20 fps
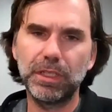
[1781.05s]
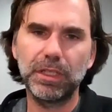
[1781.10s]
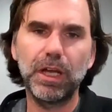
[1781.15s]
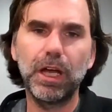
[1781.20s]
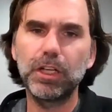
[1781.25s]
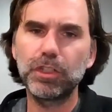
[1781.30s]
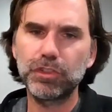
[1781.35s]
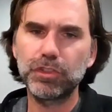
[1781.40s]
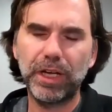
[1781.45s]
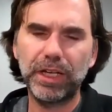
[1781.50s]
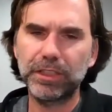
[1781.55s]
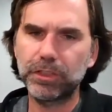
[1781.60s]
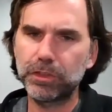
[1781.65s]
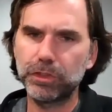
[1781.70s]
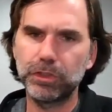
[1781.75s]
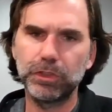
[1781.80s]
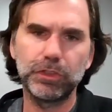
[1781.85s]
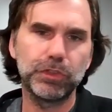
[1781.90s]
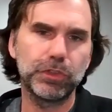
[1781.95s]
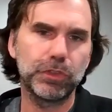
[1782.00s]

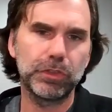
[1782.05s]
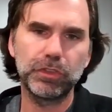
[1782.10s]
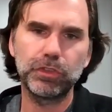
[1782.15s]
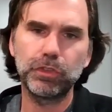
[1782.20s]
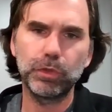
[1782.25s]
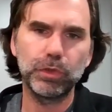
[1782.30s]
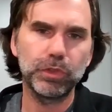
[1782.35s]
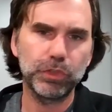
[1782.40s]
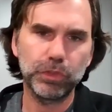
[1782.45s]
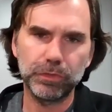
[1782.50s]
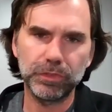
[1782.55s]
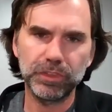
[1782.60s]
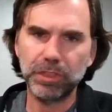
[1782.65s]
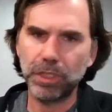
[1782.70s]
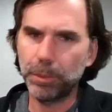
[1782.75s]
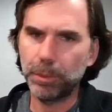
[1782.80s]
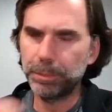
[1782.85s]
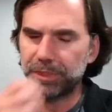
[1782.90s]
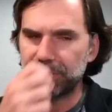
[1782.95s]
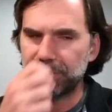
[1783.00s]
contractors or custodial service
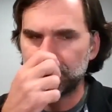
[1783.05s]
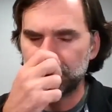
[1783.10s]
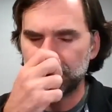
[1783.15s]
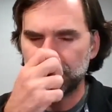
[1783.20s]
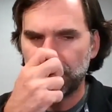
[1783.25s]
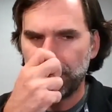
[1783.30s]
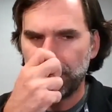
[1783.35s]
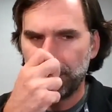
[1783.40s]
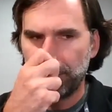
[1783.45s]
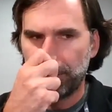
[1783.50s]
companies,